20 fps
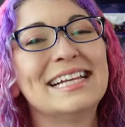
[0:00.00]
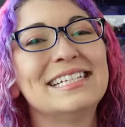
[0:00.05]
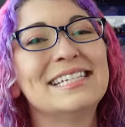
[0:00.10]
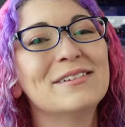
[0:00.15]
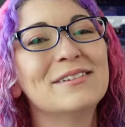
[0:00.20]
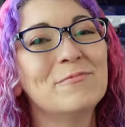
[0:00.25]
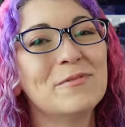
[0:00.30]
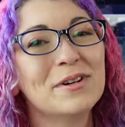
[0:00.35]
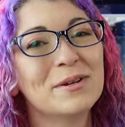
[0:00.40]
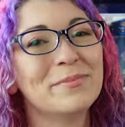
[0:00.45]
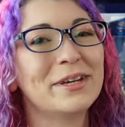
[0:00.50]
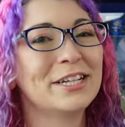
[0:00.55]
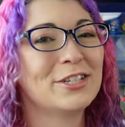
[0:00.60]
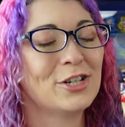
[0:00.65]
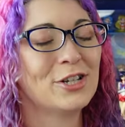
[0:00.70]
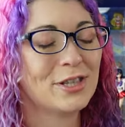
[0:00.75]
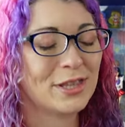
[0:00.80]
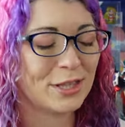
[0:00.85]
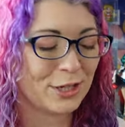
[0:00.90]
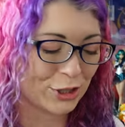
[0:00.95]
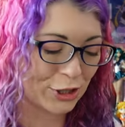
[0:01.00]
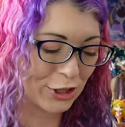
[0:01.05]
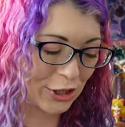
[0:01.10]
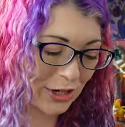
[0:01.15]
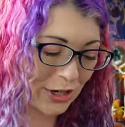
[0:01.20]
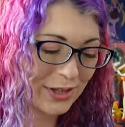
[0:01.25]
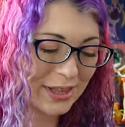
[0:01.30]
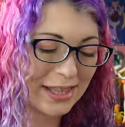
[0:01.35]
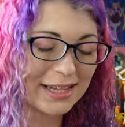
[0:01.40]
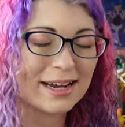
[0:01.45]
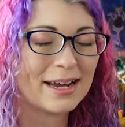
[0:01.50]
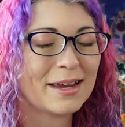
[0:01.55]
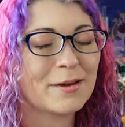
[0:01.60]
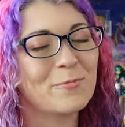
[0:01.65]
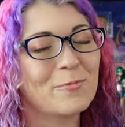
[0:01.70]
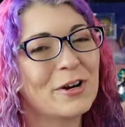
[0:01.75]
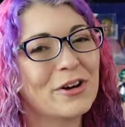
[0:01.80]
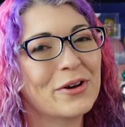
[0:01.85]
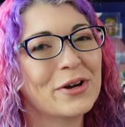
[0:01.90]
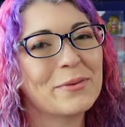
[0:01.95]
I did want to mention the shirt that I am
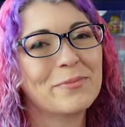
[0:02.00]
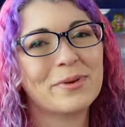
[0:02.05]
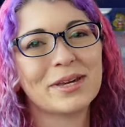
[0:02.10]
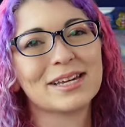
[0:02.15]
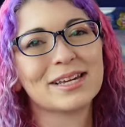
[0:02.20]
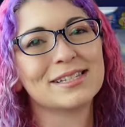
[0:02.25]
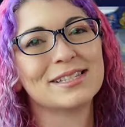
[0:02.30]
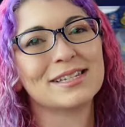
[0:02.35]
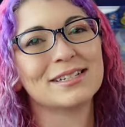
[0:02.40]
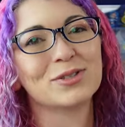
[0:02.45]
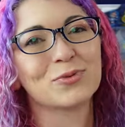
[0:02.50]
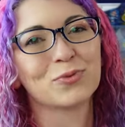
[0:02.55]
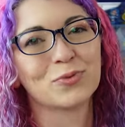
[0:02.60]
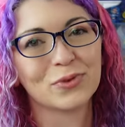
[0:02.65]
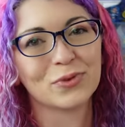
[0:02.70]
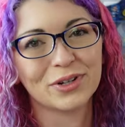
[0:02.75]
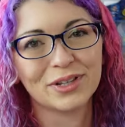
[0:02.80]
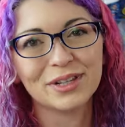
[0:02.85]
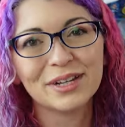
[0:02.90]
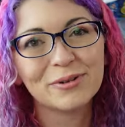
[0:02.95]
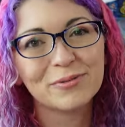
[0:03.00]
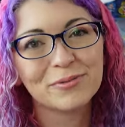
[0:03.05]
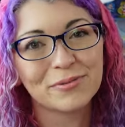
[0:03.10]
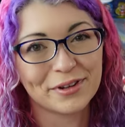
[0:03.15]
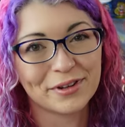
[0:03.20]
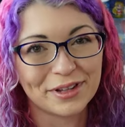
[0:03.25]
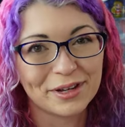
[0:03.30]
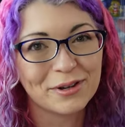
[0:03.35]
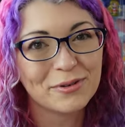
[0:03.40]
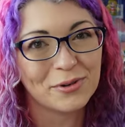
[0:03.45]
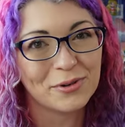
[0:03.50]
wearing because it's really, really